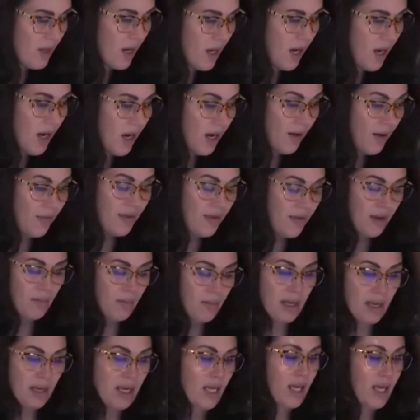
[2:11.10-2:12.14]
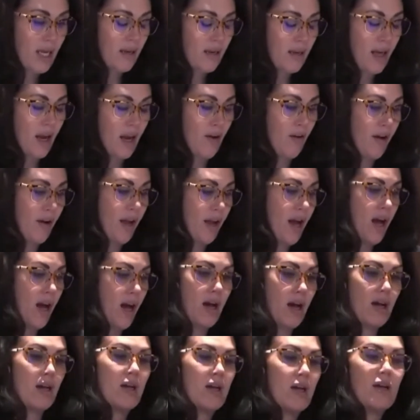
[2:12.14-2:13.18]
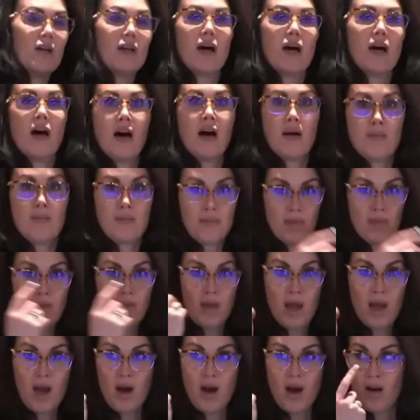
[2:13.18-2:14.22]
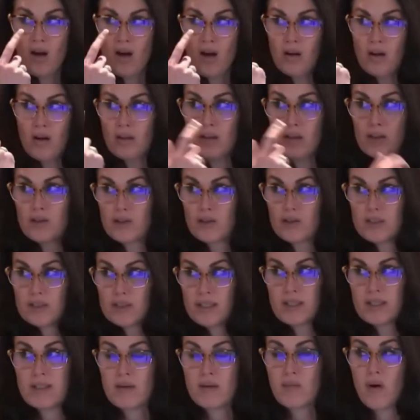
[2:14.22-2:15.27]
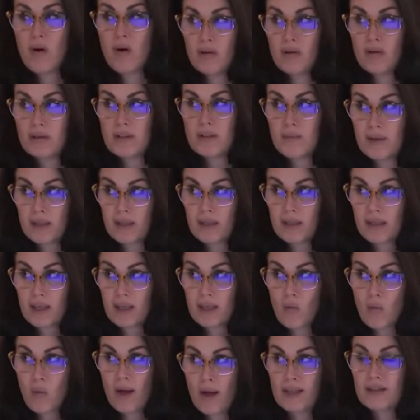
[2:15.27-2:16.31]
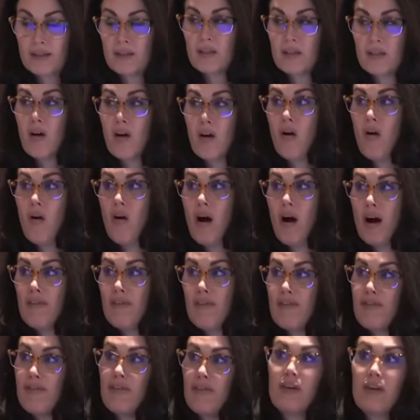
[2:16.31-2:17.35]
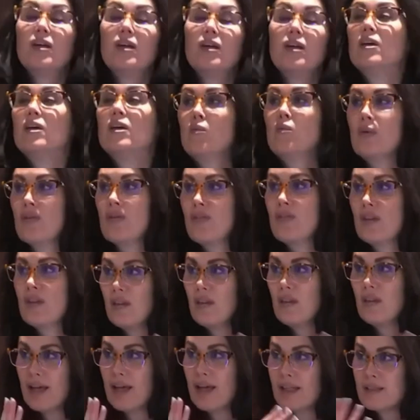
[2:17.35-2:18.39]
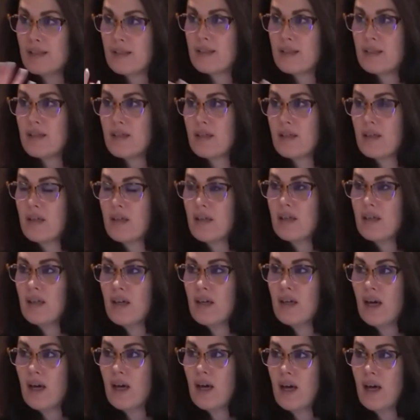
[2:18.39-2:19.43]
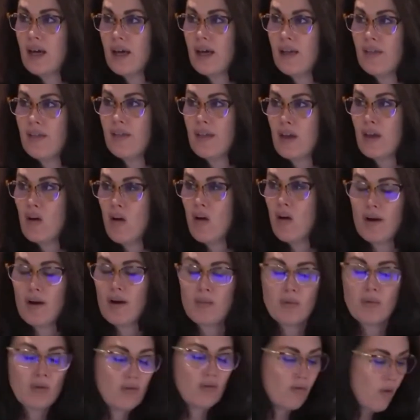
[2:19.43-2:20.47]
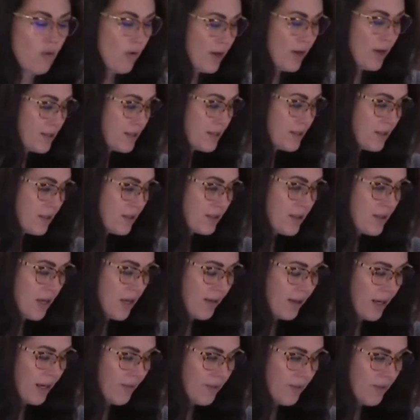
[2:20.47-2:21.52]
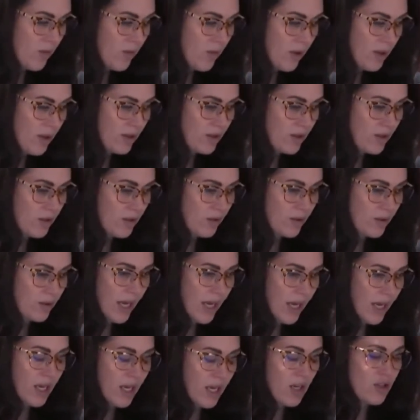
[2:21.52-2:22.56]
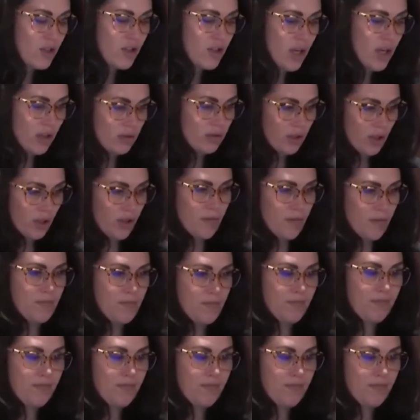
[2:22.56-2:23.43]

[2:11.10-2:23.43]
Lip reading: the immediate area. Our alert system ultimately went off with the lights and the audible voice telling everyone to take shelter.